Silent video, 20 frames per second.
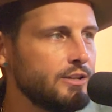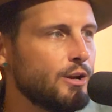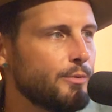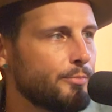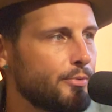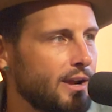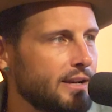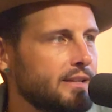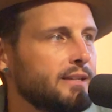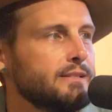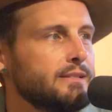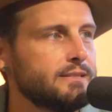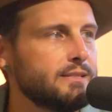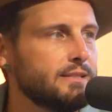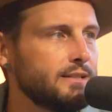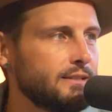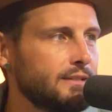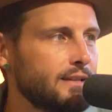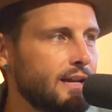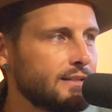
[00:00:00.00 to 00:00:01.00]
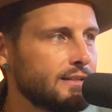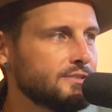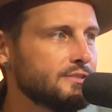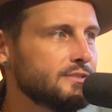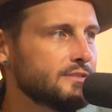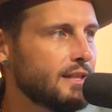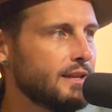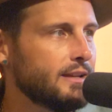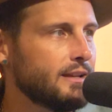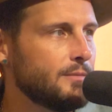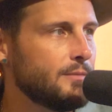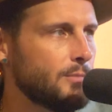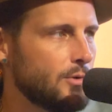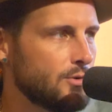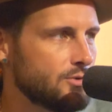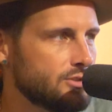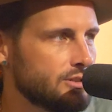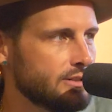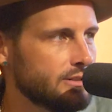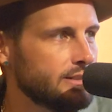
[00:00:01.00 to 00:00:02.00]
your pregnancy, not just like
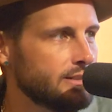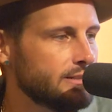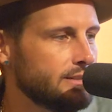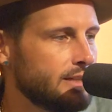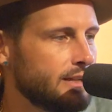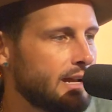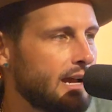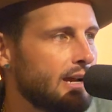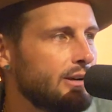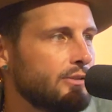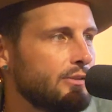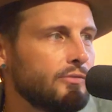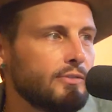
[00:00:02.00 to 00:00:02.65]
emotionally. Like, how do you